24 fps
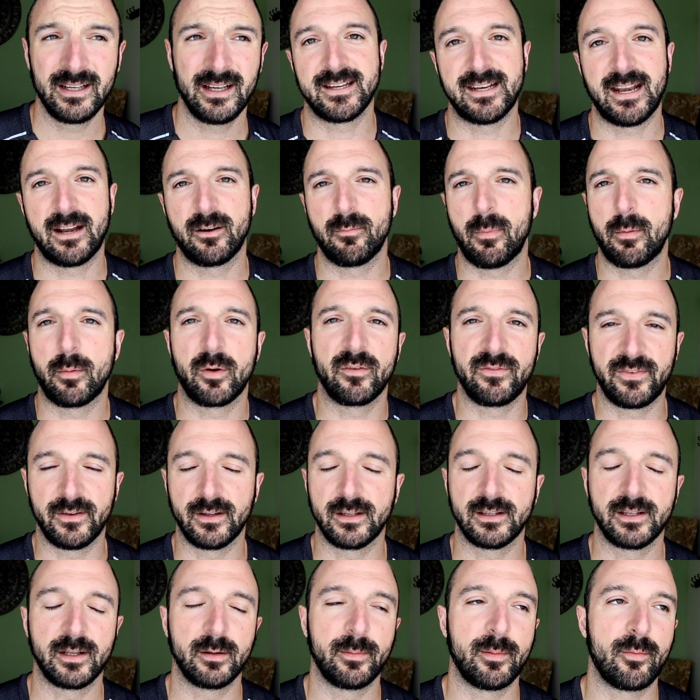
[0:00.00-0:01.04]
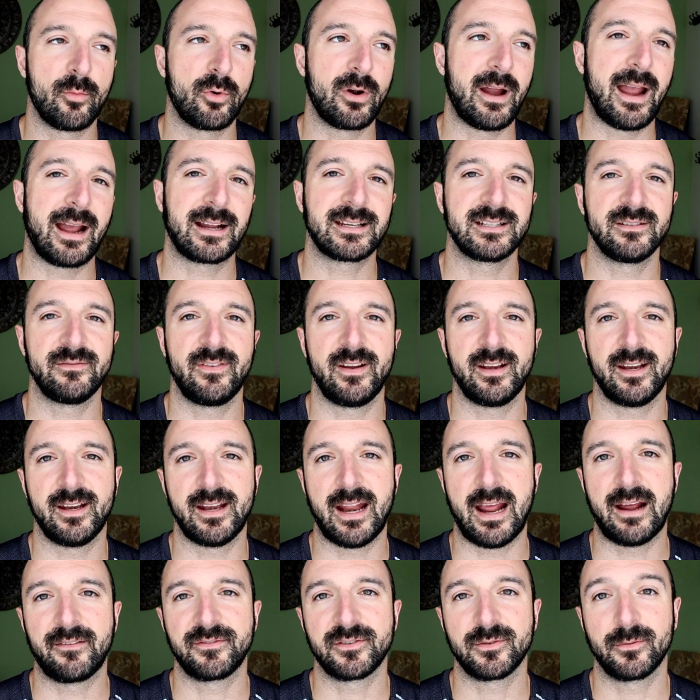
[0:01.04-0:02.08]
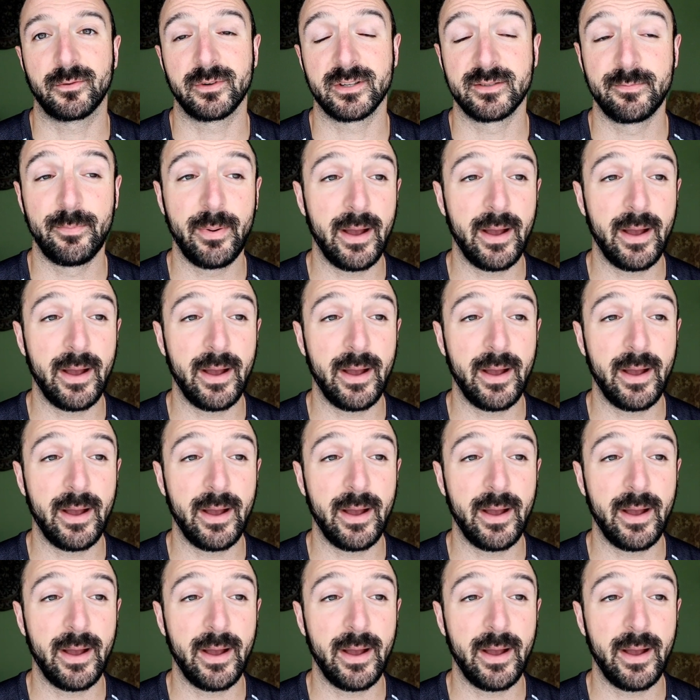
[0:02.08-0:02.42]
And I remember feeling a little bit more activated afterwards.